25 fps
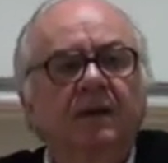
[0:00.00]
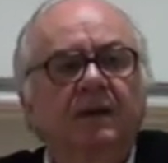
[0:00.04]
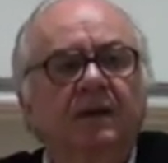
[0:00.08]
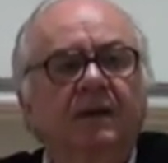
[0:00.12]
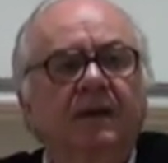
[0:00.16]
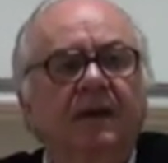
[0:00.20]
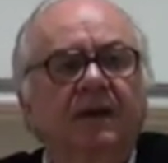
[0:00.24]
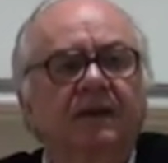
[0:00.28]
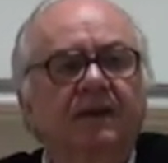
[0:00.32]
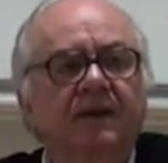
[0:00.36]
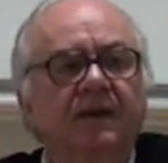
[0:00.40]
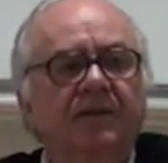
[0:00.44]

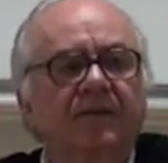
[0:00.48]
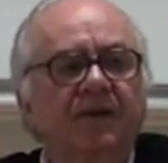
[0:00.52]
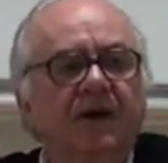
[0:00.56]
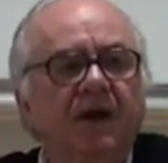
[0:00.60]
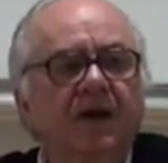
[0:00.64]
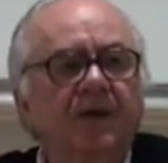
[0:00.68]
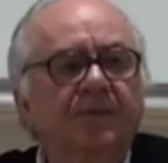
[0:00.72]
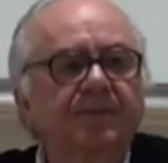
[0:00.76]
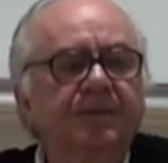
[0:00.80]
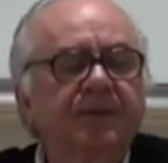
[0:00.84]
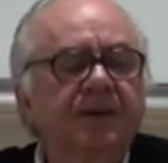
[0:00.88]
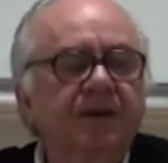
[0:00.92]
that
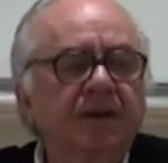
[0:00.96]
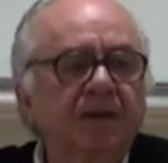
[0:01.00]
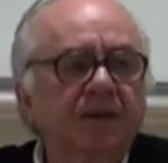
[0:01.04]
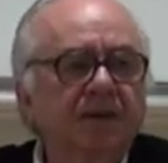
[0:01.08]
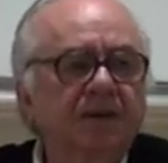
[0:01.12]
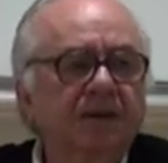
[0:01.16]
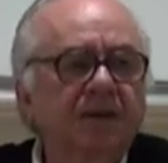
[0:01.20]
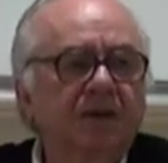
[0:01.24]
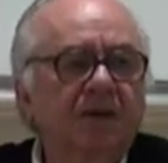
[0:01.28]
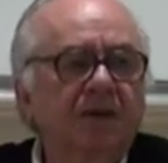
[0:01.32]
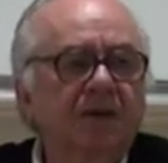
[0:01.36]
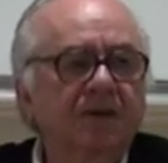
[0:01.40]
developed
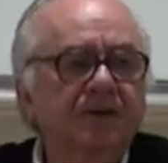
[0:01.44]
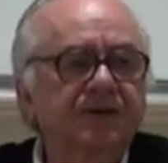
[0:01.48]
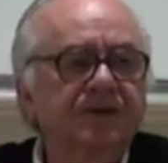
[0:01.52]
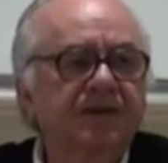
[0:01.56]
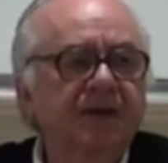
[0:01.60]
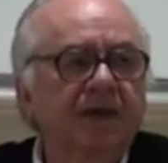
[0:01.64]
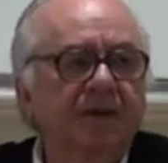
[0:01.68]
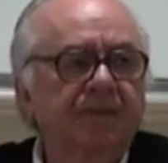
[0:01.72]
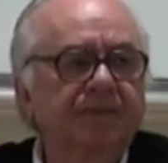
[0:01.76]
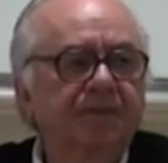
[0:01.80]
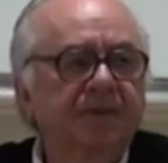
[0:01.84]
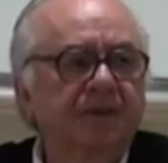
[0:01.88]
the
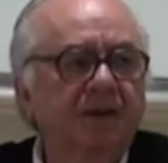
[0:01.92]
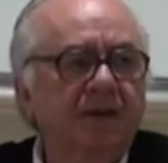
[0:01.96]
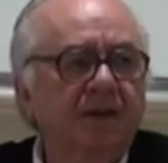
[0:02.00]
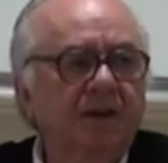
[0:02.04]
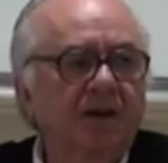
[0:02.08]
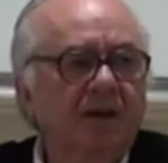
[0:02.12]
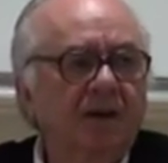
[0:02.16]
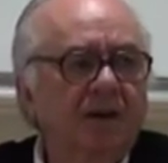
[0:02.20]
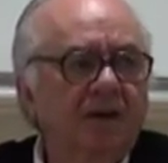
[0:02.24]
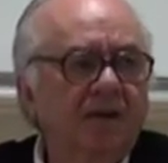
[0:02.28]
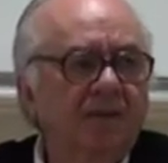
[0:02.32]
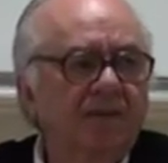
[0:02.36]
concept
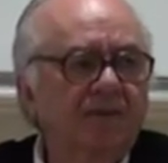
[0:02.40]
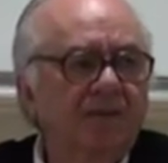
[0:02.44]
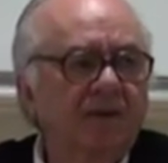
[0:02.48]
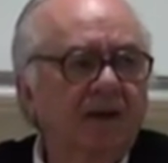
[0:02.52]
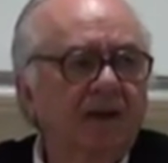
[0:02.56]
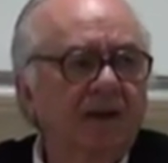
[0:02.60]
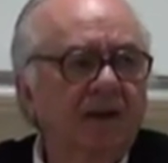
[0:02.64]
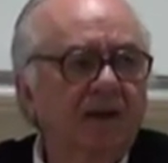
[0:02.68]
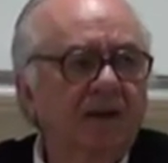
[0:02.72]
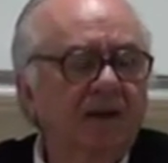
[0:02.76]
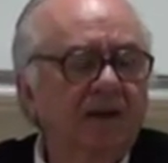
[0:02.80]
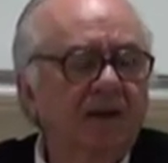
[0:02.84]
of
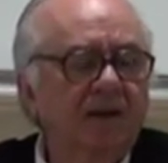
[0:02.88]
uh,